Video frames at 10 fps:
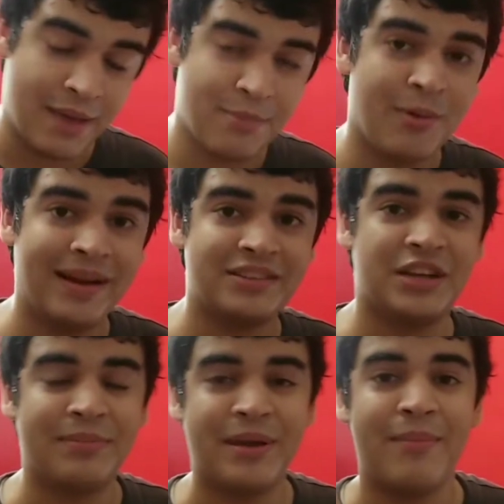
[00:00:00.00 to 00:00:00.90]
Hello, my name is
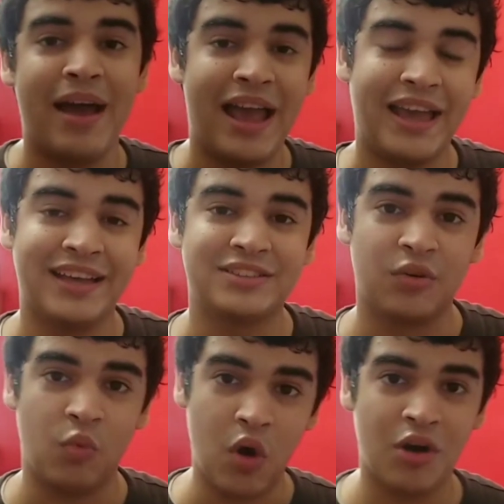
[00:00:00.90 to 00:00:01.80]
JPM,
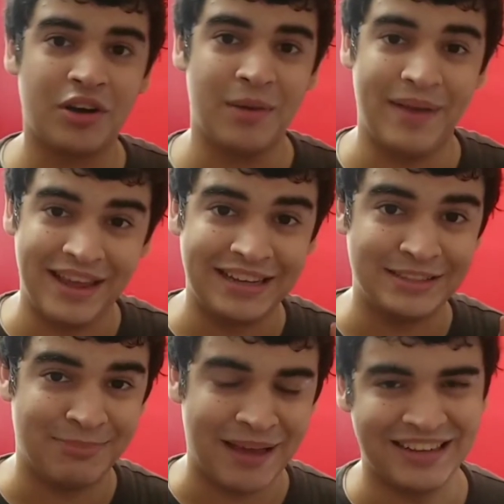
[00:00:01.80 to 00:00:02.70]
and welcome. It is
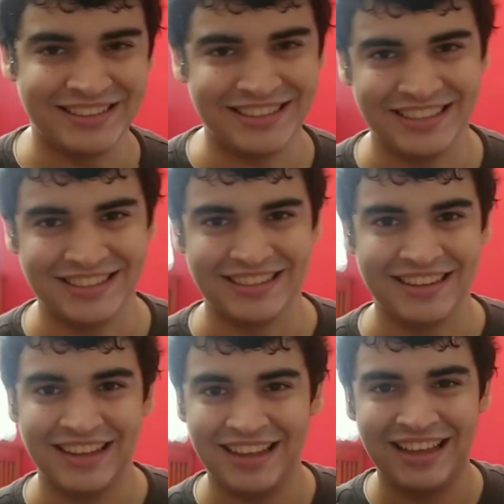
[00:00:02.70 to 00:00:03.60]
Banlist season.
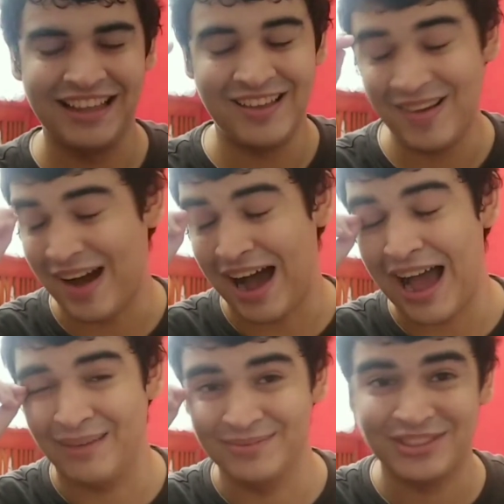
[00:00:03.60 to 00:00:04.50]
I
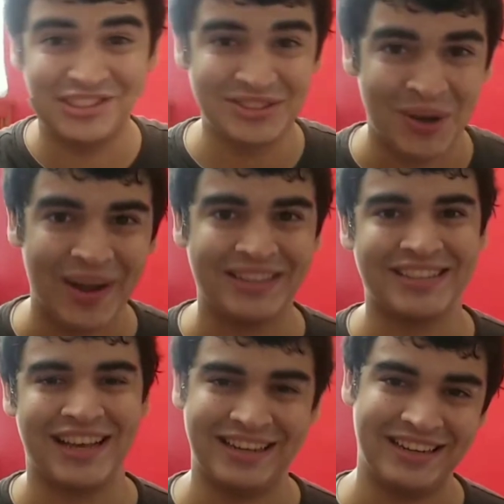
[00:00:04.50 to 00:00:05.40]
am so
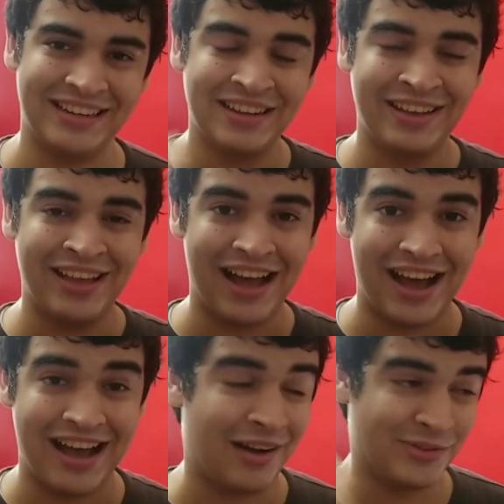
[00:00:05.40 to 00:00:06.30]
excited.
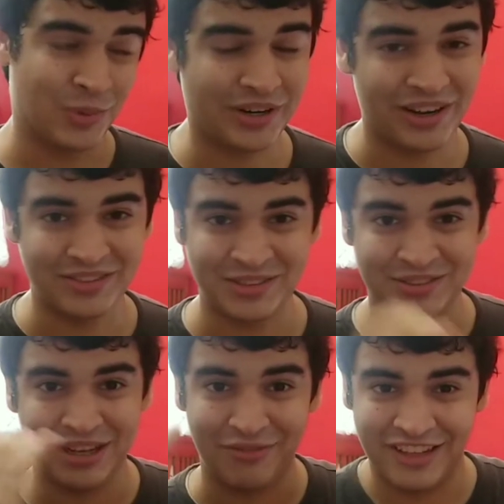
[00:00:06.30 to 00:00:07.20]
I was working on some
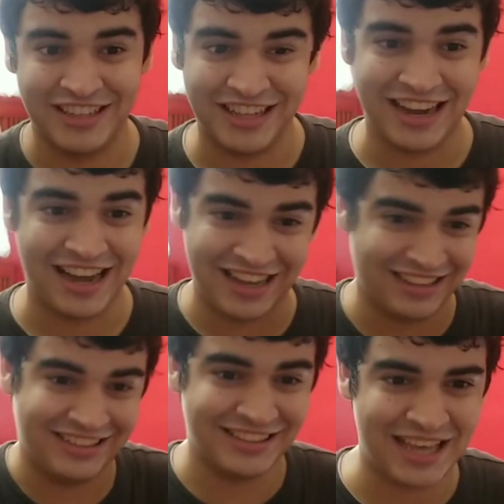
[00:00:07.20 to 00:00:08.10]
stuff, and then
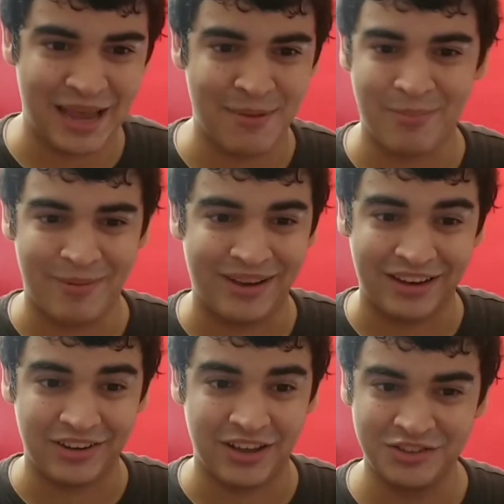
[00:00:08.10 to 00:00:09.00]
this came up. I'm like,
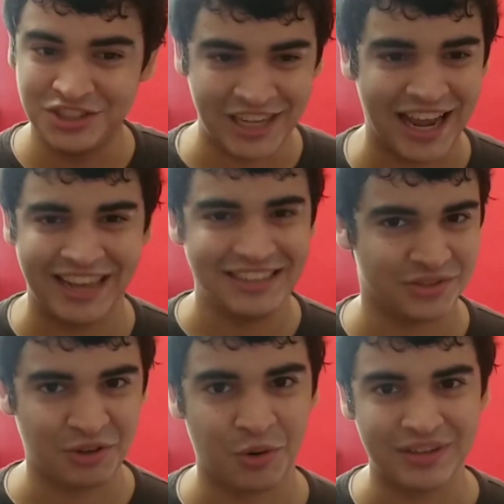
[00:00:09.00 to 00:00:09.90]
shit, I need to
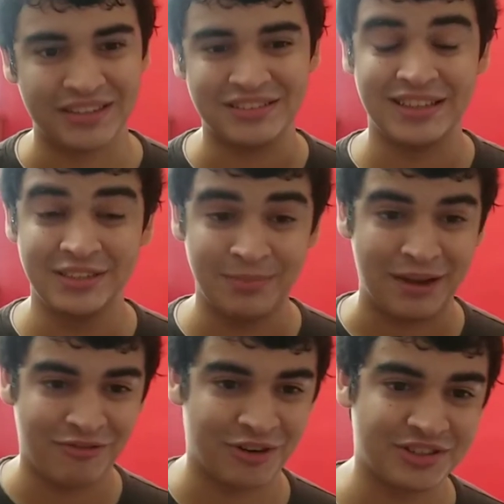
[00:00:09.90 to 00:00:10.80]
record this. This is my
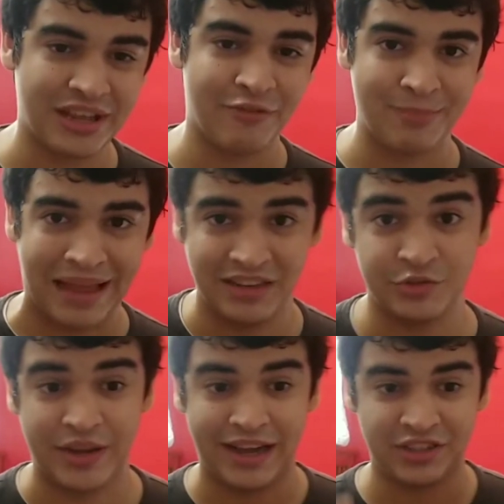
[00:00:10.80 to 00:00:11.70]
first ever Banlist
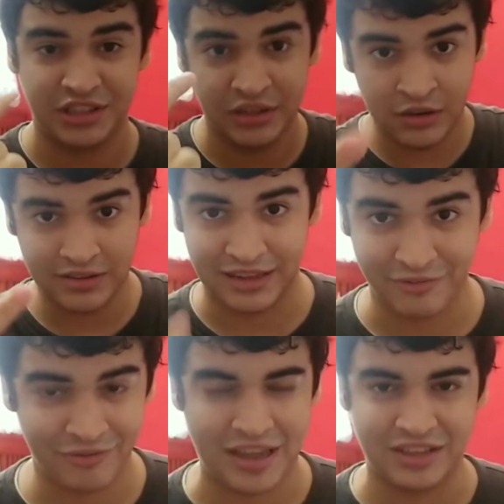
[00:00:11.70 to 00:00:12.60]
reaction, like
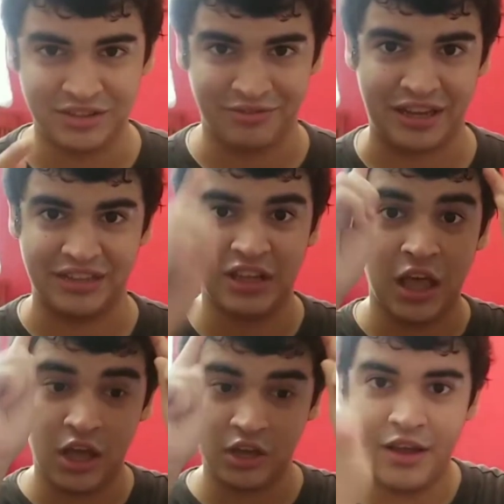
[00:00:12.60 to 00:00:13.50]
face to face.
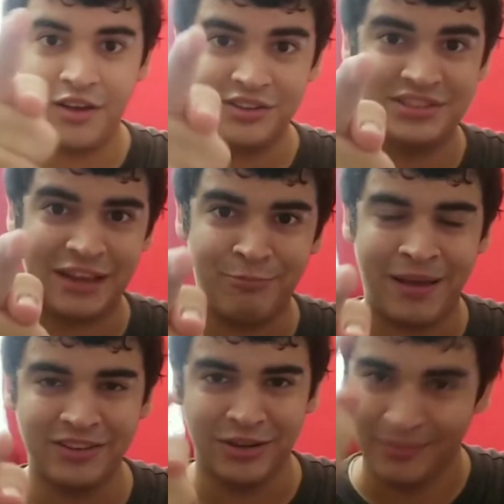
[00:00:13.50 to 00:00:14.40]
Save Penlo.